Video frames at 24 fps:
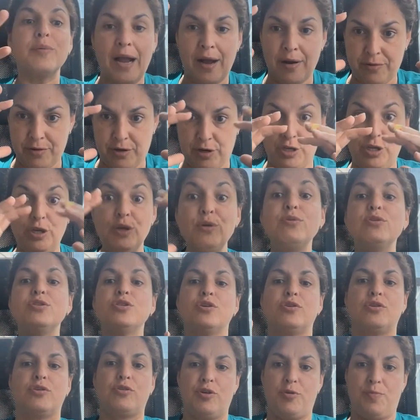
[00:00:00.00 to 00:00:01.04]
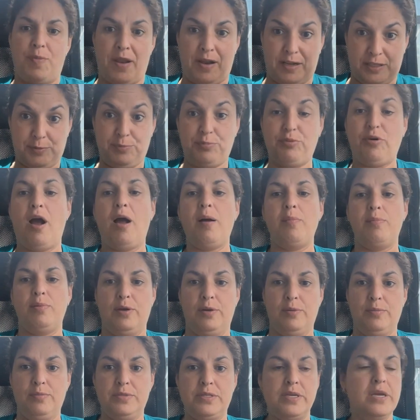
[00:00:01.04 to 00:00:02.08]
around a user group and its
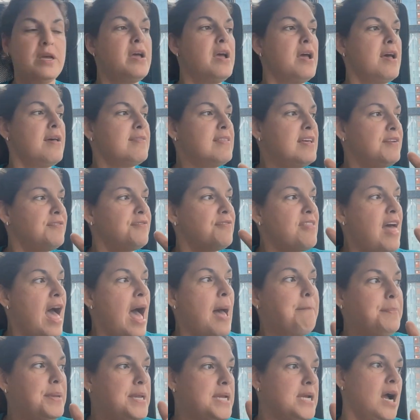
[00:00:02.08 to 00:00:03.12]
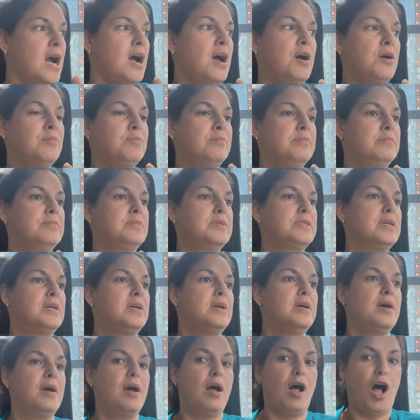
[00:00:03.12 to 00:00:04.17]
problems that if that becomes
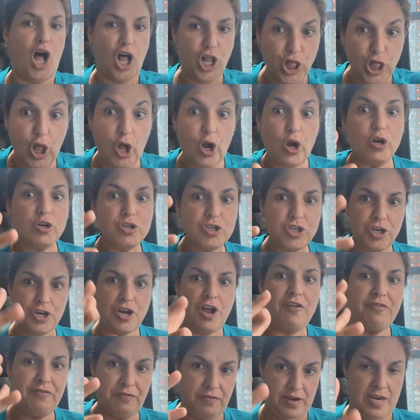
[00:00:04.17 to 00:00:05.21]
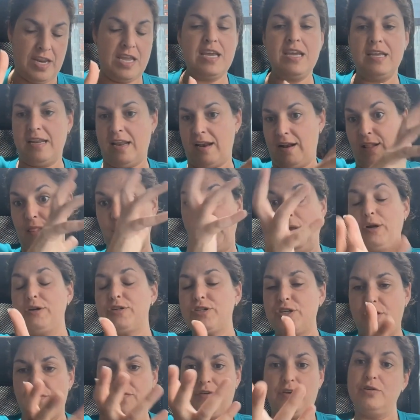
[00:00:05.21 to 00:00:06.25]
a large enough need and a
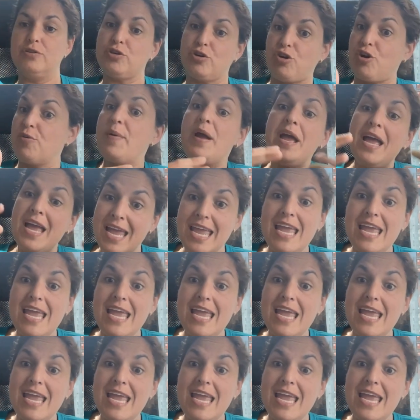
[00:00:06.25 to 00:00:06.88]
large enough user group,